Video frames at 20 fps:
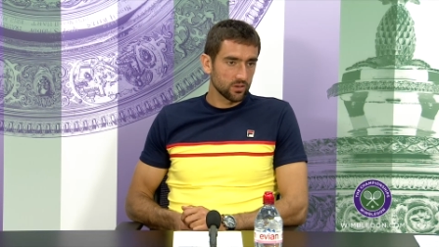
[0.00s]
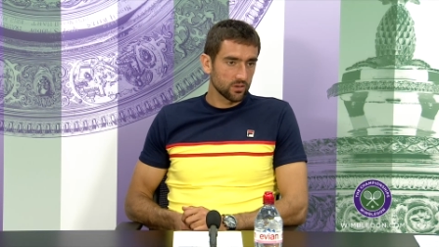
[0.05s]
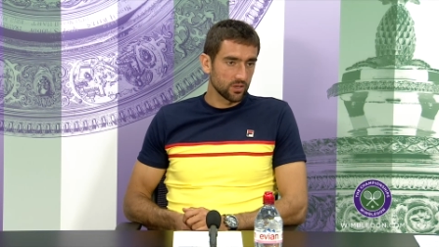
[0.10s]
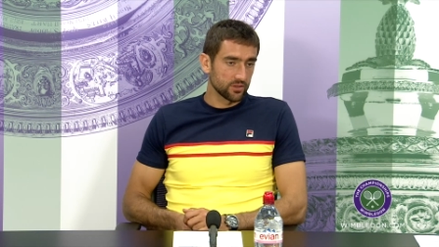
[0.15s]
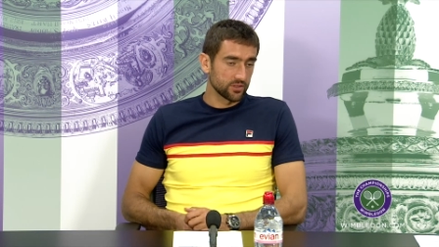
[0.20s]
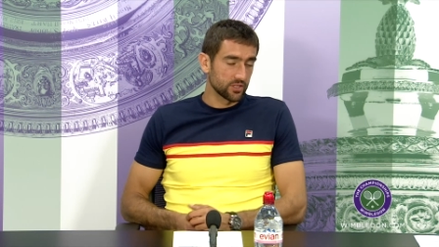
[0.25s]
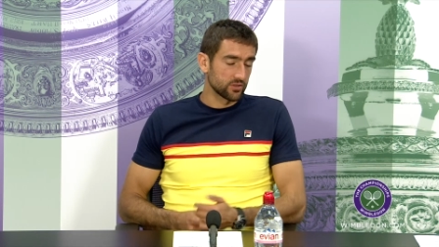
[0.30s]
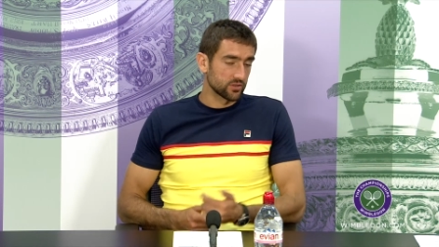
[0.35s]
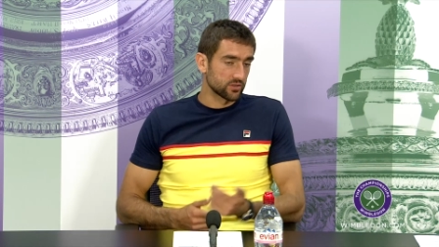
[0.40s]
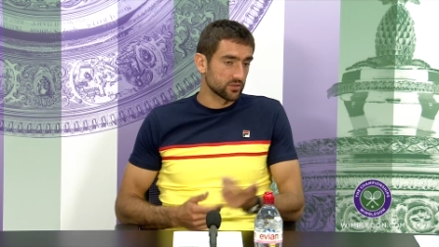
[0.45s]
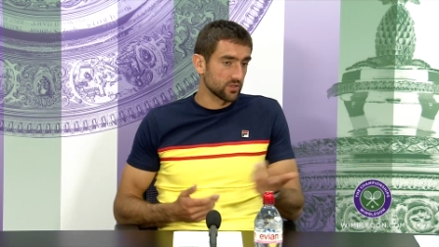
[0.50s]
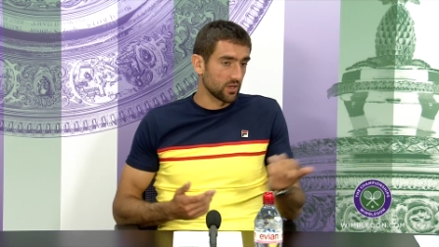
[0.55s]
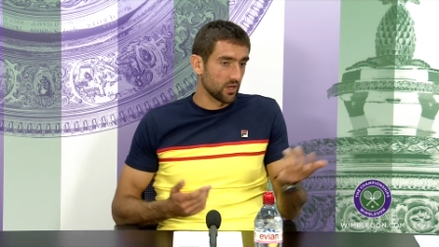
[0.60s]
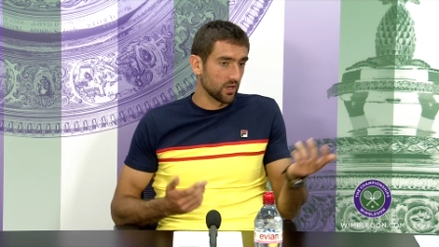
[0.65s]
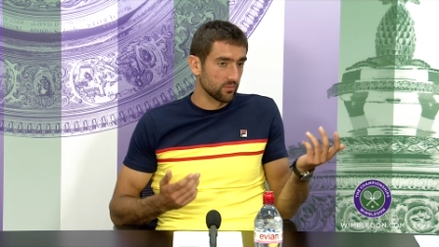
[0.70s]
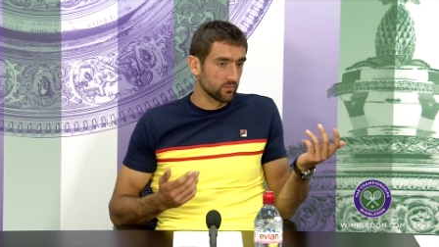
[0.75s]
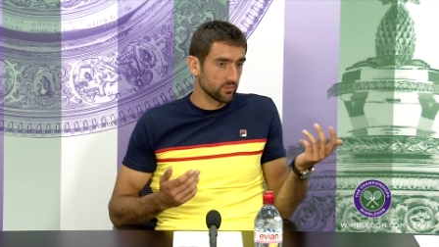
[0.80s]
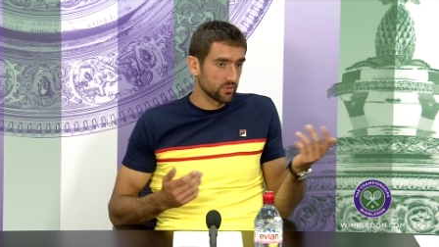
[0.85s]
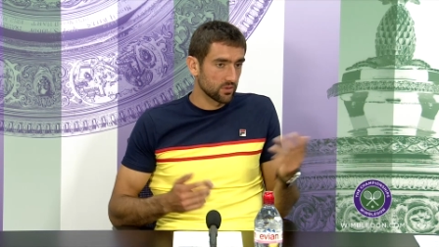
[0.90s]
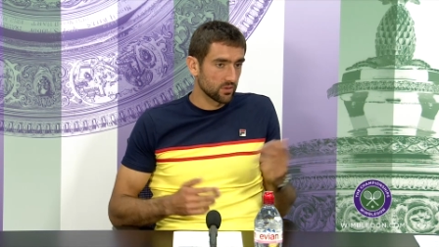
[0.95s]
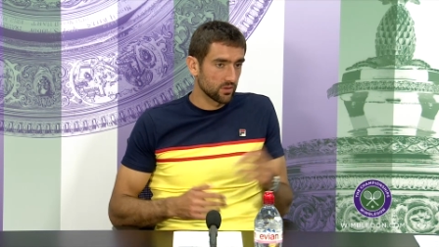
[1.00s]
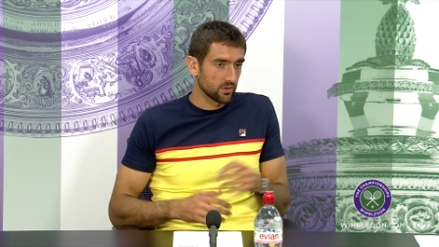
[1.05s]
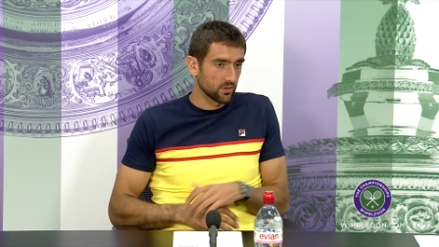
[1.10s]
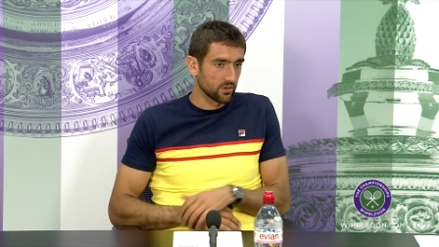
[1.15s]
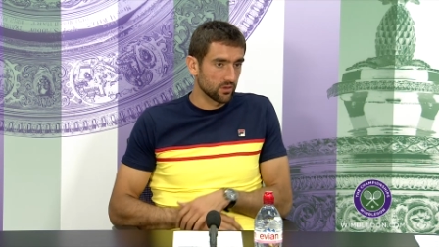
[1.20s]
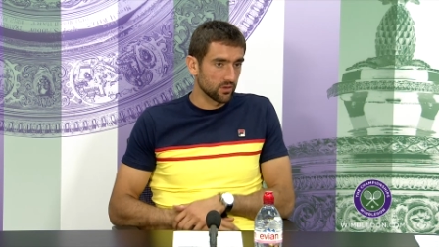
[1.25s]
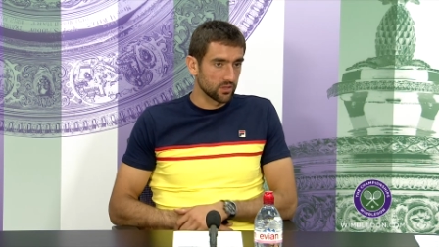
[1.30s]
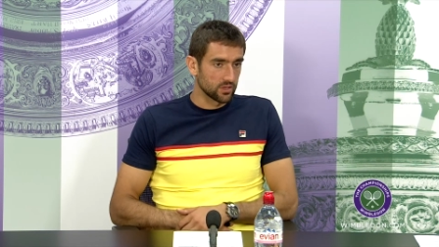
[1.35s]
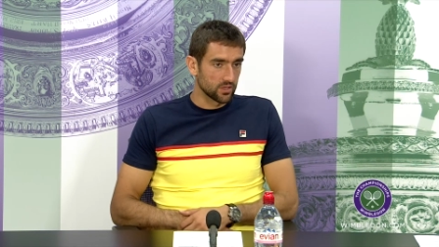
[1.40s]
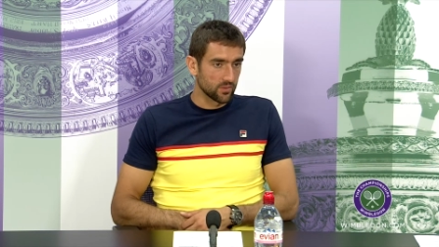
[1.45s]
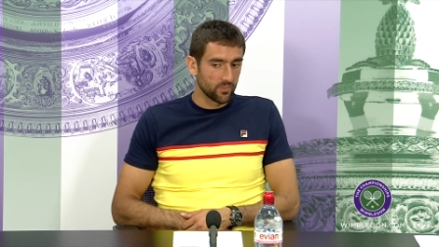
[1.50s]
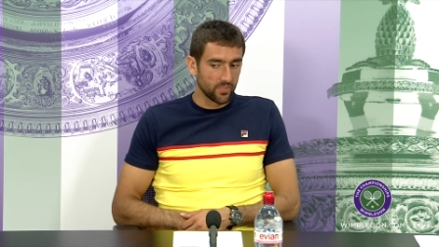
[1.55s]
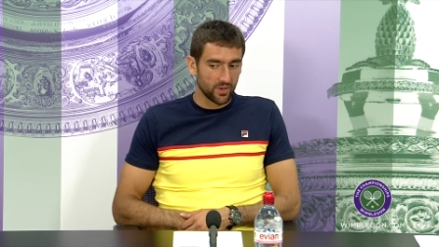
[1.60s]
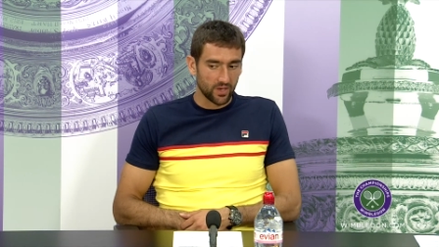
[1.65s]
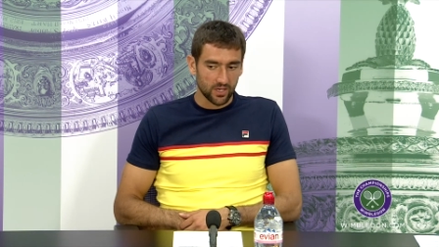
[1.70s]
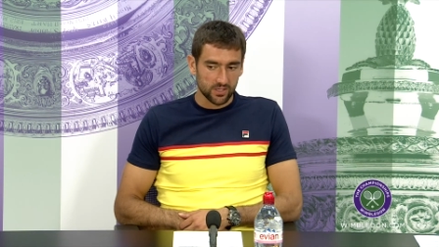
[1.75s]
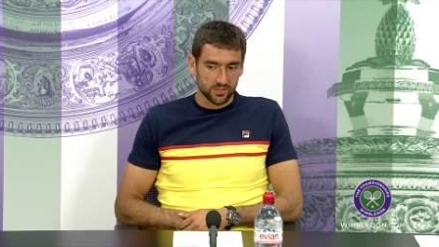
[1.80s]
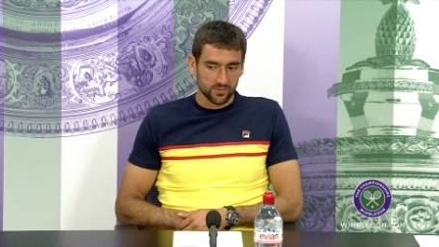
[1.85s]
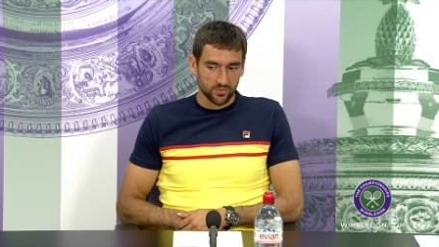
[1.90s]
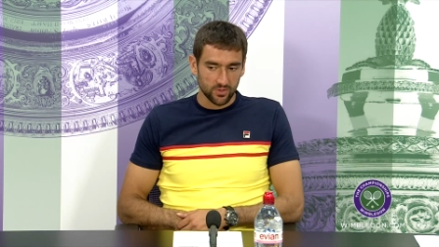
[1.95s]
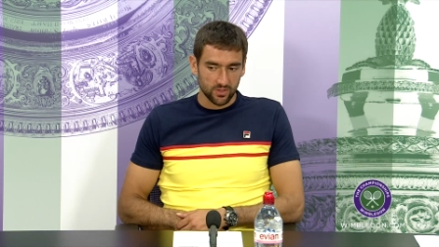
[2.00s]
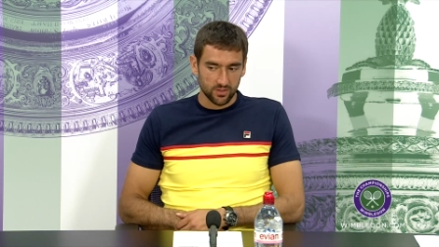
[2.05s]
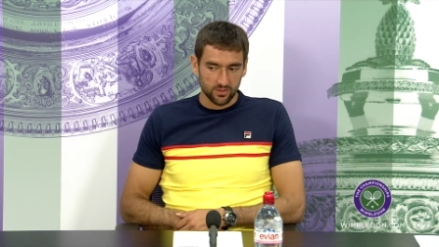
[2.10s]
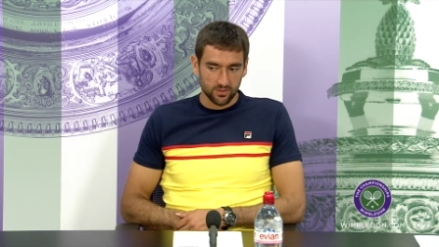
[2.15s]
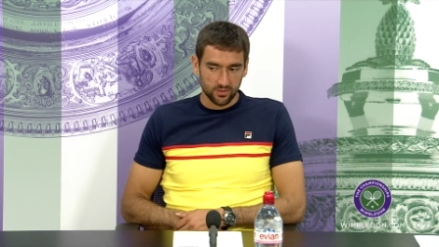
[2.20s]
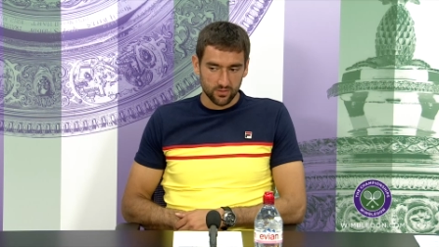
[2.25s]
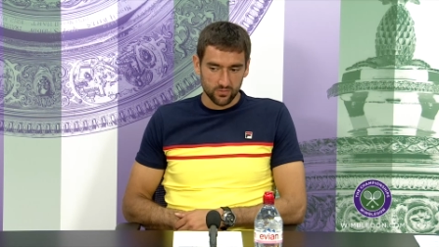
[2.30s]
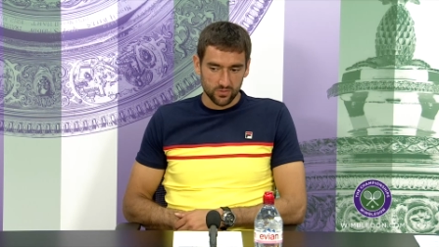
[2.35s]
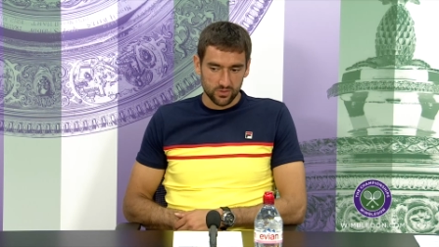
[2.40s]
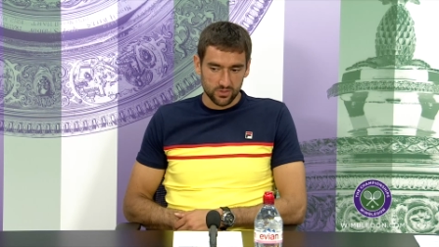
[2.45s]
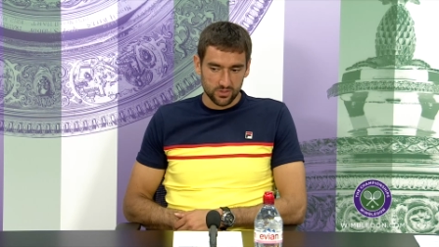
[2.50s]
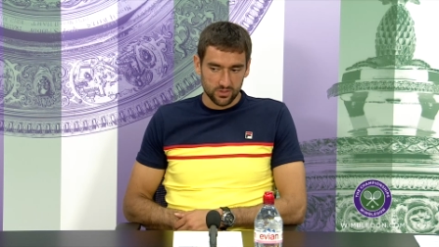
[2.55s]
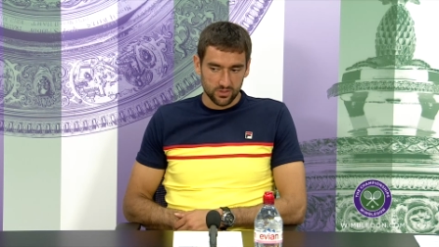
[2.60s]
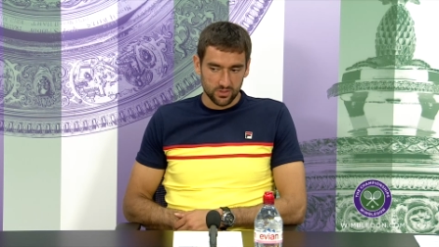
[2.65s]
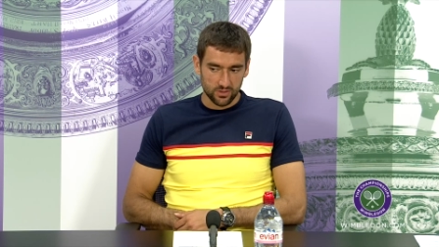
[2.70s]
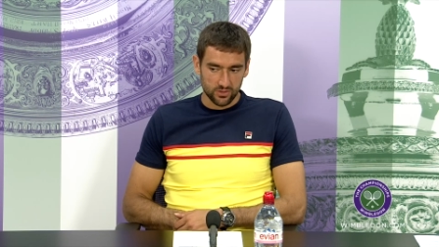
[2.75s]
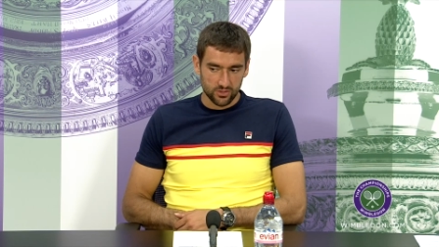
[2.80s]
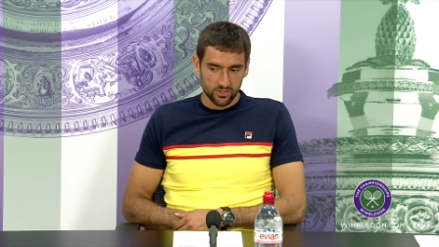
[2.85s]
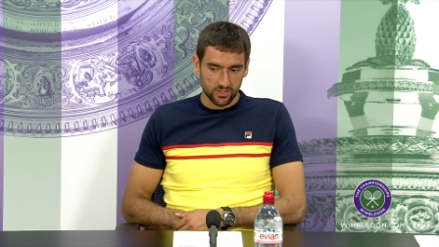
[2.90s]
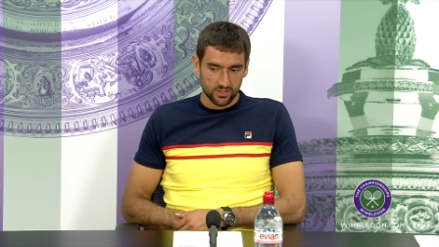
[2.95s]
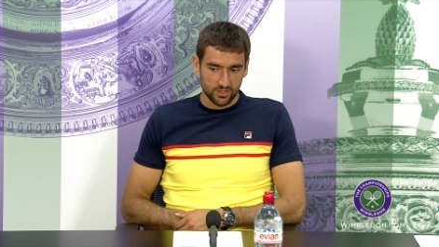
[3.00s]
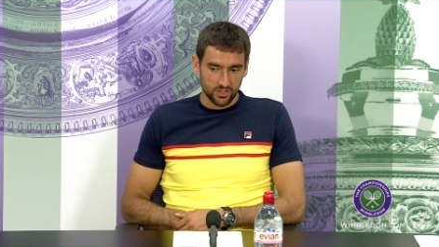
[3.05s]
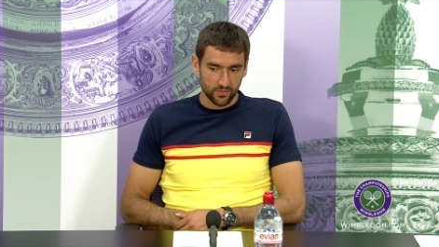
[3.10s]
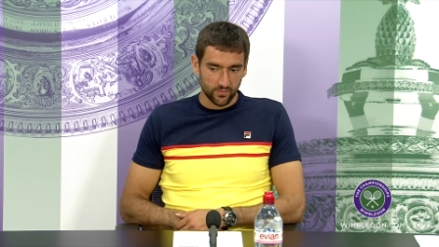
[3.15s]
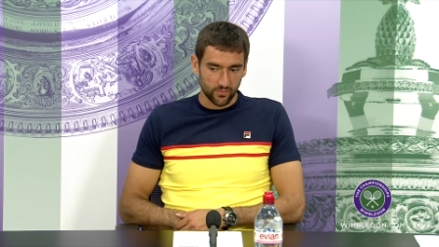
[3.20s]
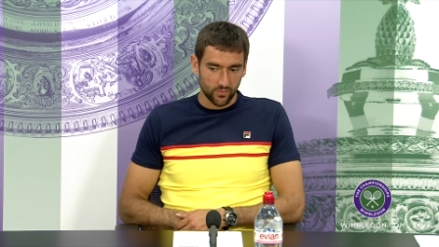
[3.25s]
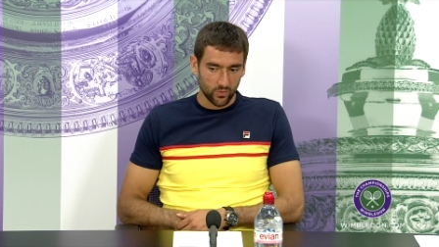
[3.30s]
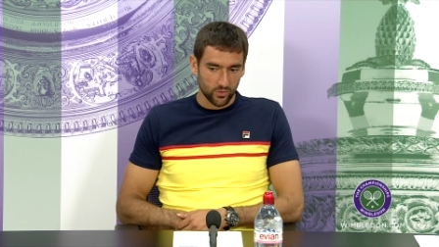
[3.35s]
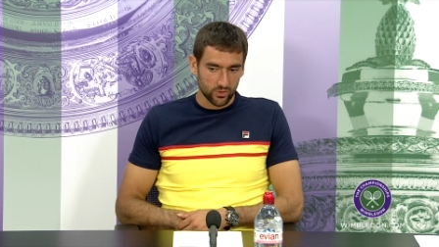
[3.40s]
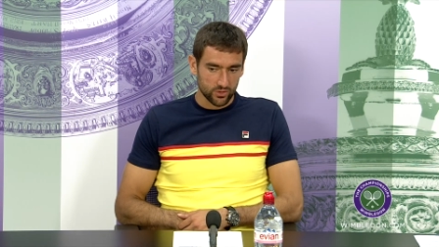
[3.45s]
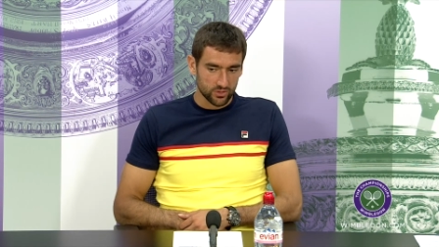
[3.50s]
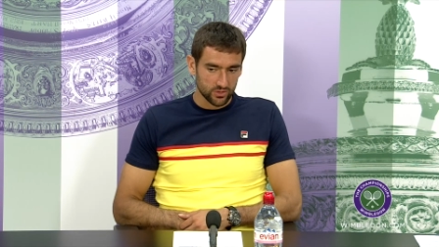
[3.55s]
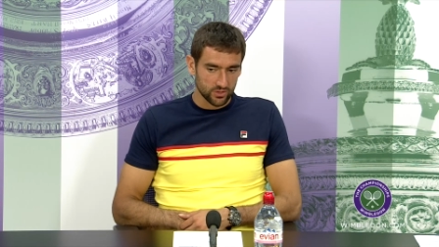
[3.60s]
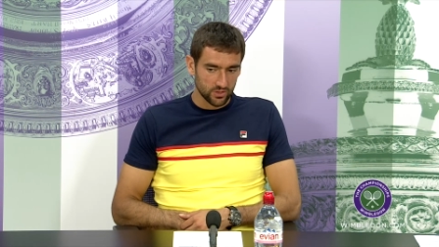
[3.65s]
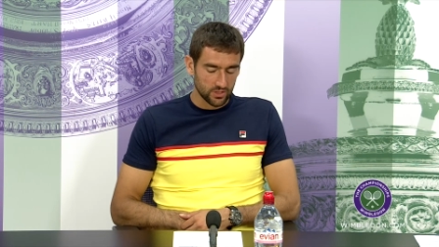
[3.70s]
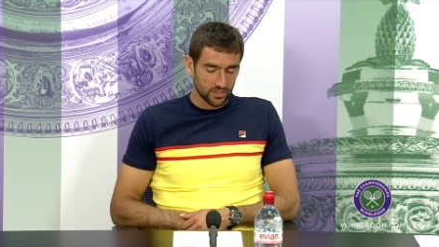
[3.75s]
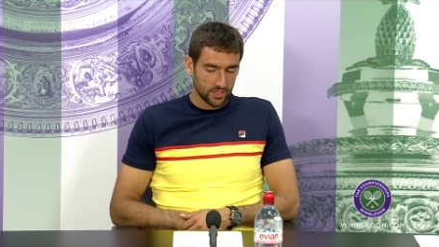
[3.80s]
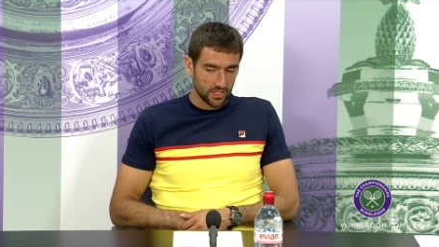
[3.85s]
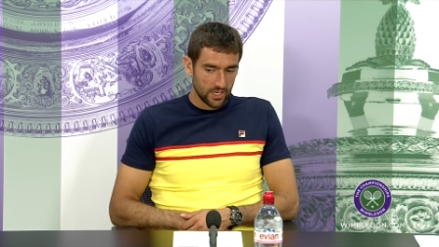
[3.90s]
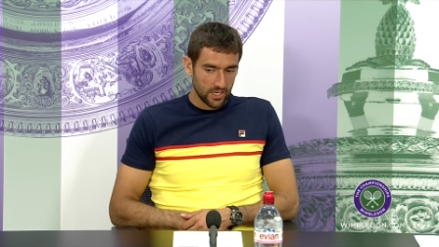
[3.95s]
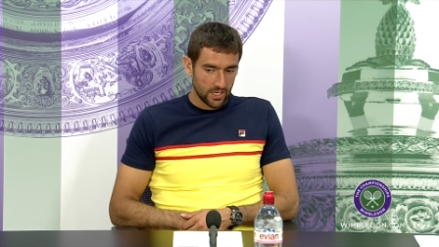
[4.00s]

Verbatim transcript: another time in the past, but it was just unfortunate.